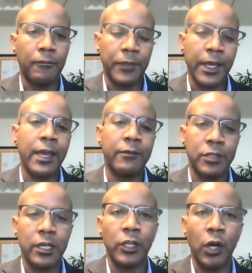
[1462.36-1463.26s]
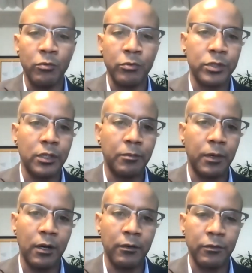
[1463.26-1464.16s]
They have taken ownership
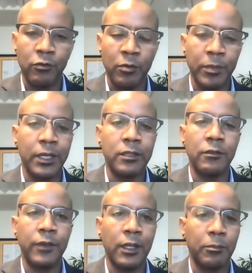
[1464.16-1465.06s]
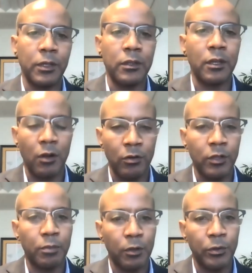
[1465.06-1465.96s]
of grooming and developing their own
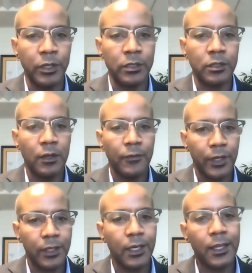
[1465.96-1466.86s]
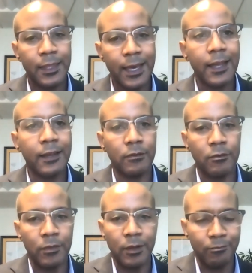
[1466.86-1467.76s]
employees. Again, that
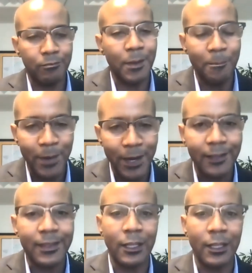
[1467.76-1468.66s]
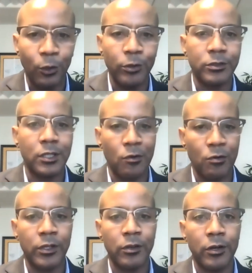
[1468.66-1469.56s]
embedding that loyalty
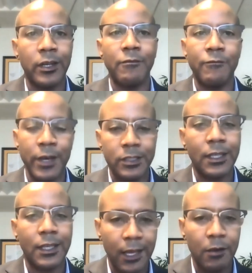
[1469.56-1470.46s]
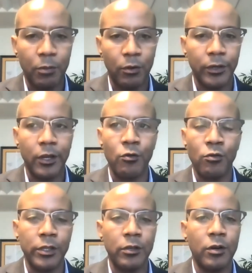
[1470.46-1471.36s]
early on and investing in that employee
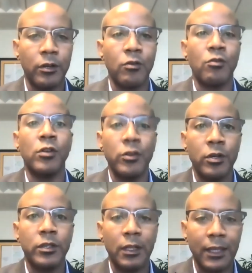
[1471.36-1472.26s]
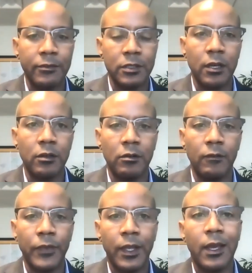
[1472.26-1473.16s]
earlier in the life
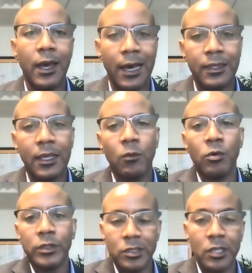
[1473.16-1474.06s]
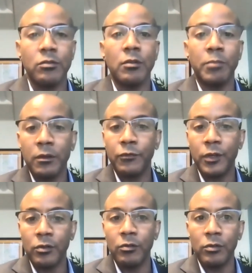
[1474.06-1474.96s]
cycle, I think will continue to
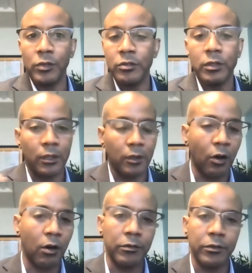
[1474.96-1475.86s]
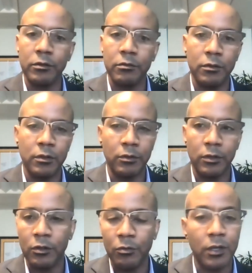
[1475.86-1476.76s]
benefit Google. And you look at all the
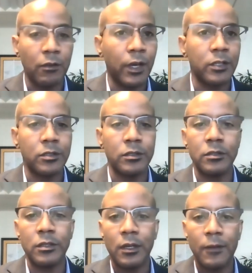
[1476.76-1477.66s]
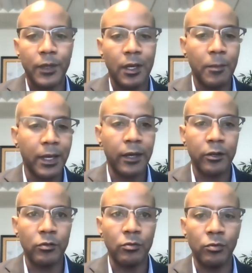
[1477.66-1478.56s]
new innovations coming out
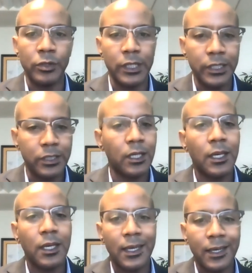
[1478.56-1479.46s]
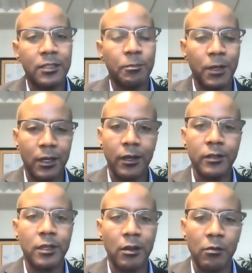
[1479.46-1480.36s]
of Google, it's
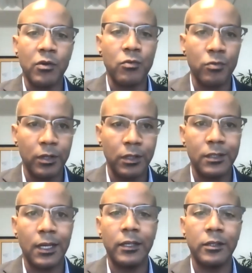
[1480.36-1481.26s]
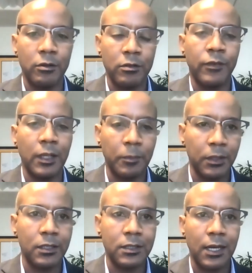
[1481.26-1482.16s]
because they are recruiting that talent, they are developing
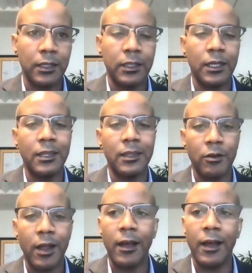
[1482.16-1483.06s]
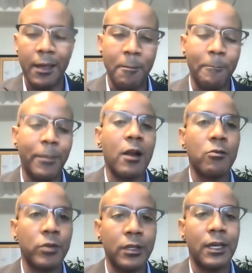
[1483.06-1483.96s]
that talent, and they're
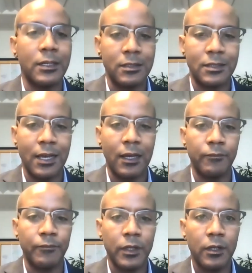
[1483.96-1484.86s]
empowering that talent